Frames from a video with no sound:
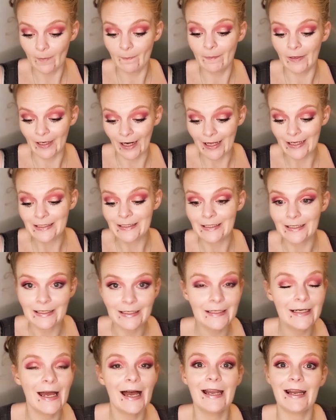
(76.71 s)
but I
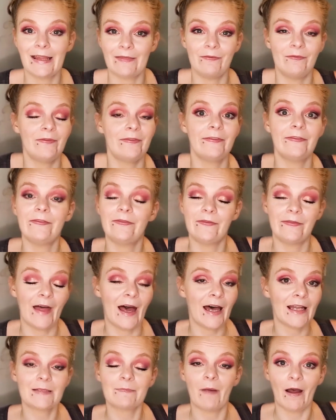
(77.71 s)
did, and
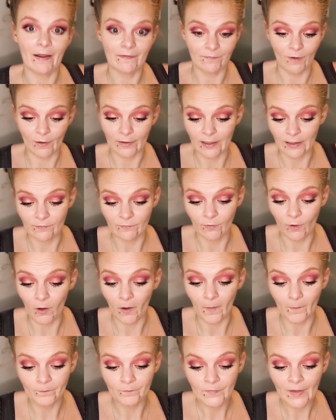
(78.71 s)
that's my fucking
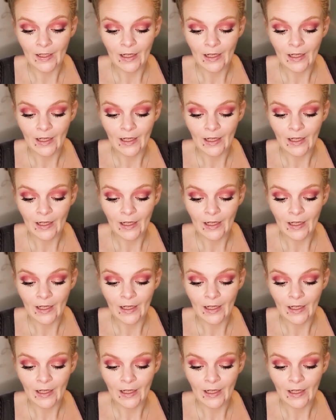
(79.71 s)
fault.